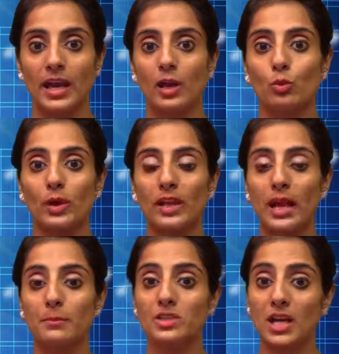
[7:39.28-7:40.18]
And when
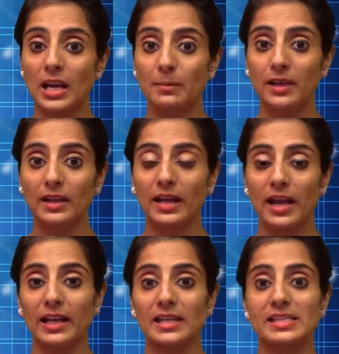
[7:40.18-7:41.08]
I'm typing
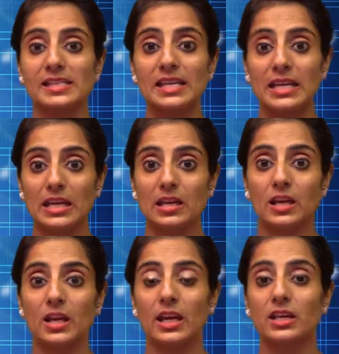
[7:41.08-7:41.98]
and I see
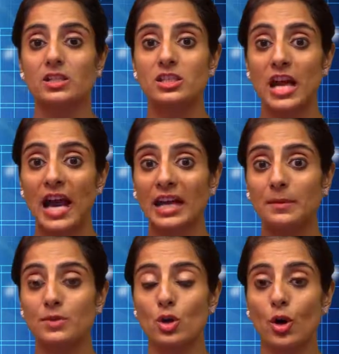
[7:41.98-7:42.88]
it
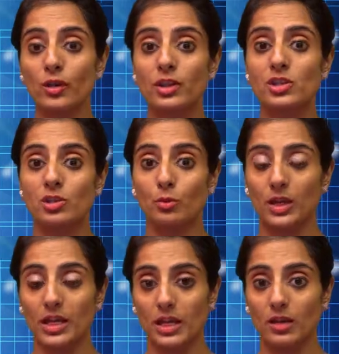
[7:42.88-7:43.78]
typed on the
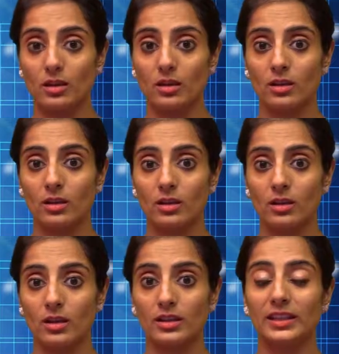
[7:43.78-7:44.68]
screen,
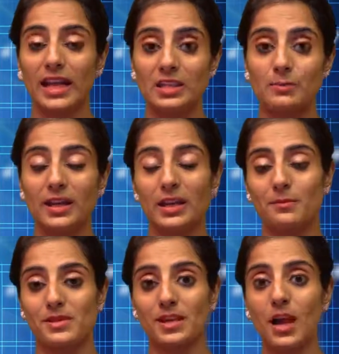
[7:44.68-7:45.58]
that
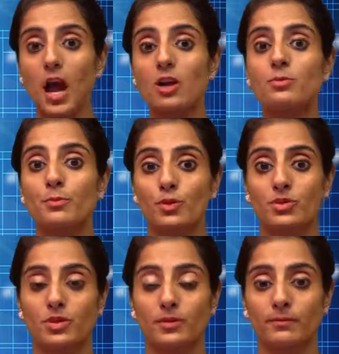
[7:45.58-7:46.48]
becomes an
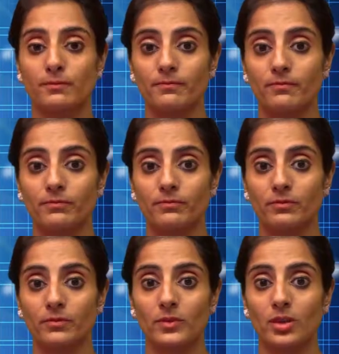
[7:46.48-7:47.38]
output.
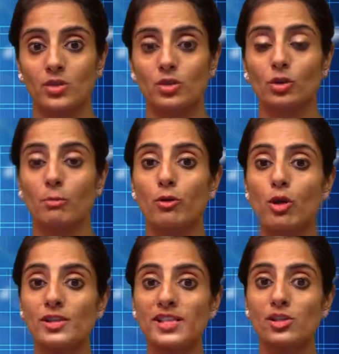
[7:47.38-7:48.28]
So the
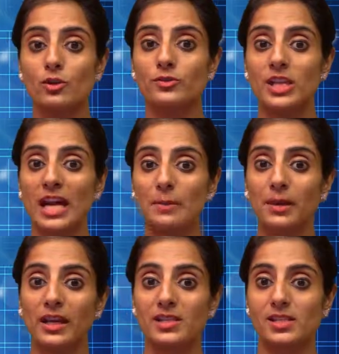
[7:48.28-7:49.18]
process of
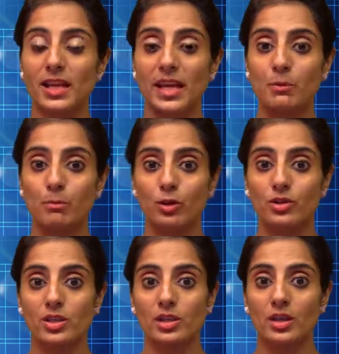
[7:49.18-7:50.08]
typing is the input,